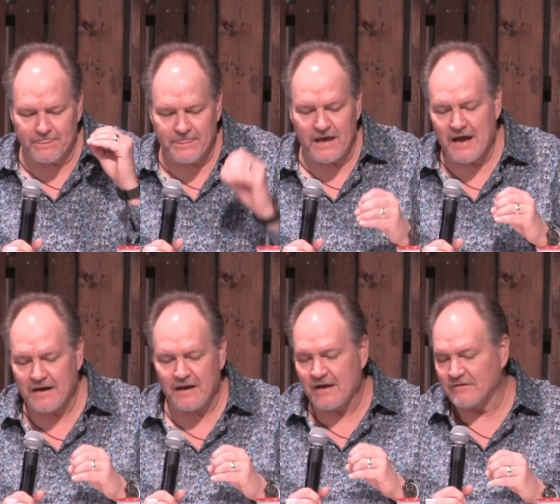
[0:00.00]
that,
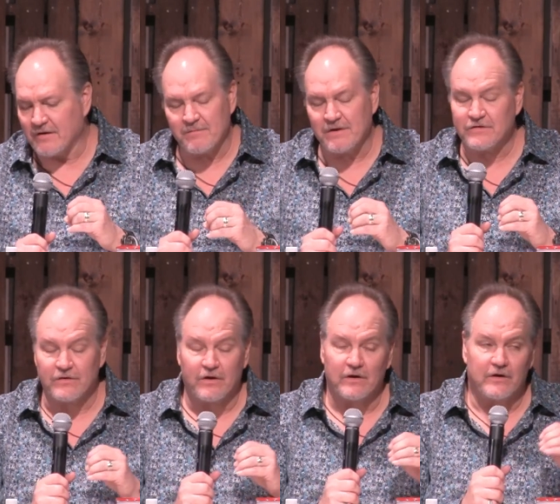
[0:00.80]
as I mentioned
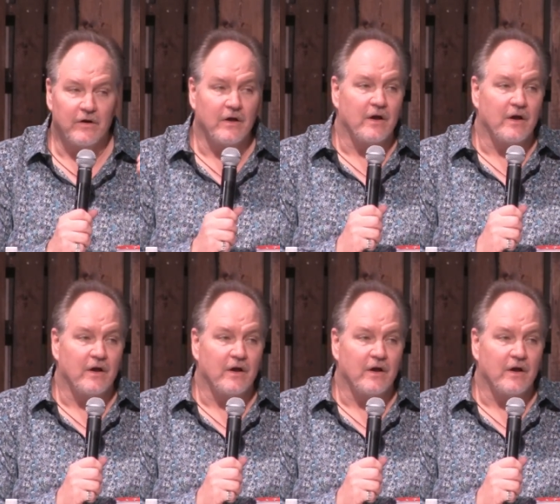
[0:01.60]
earlier,